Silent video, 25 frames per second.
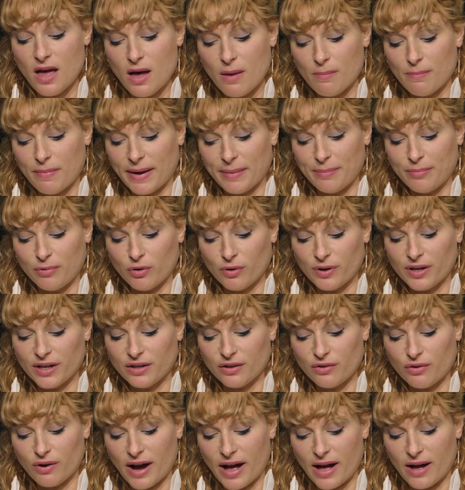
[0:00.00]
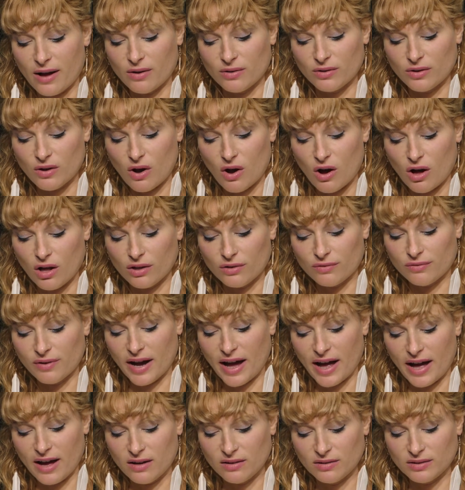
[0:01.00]
My broken crown all
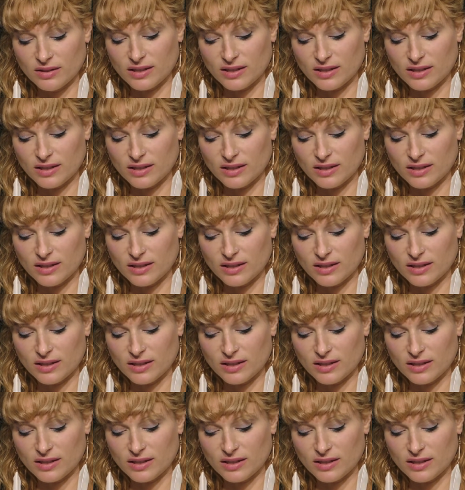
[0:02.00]
around,